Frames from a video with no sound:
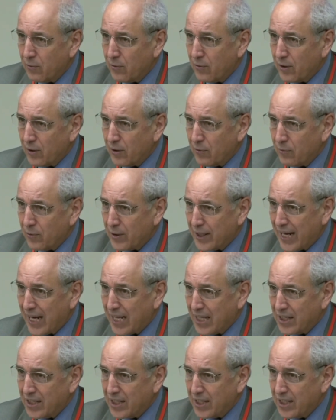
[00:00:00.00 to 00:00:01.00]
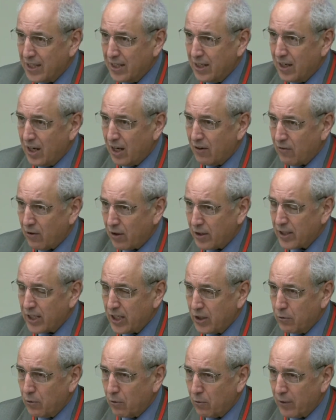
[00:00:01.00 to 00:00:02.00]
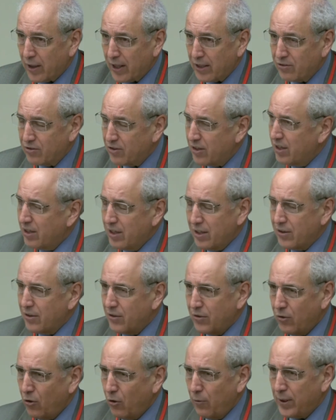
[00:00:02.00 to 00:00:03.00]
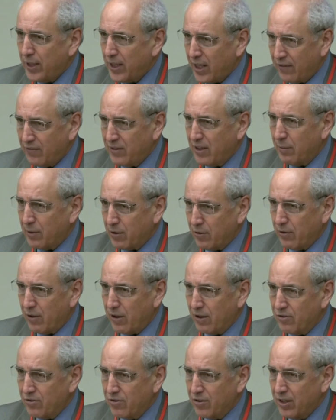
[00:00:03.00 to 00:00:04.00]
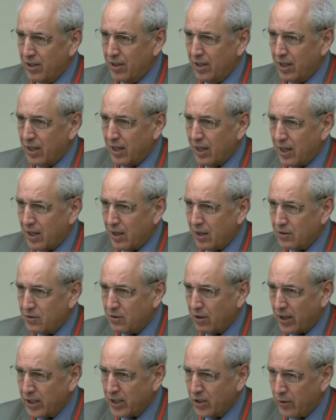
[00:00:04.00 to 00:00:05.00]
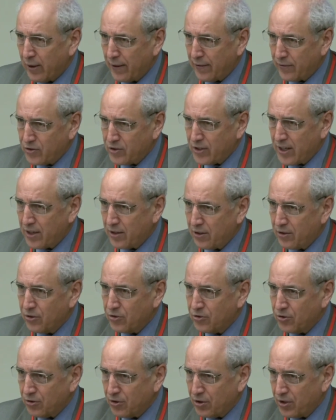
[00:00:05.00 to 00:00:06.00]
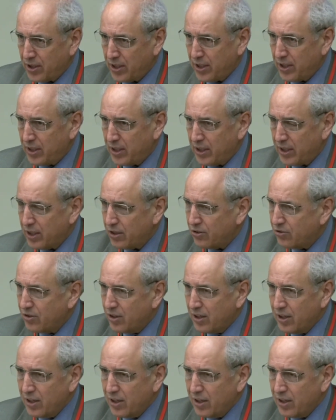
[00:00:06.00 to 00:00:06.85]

reality of unequal rights. Nobody I've come across talking to either senators or to TDs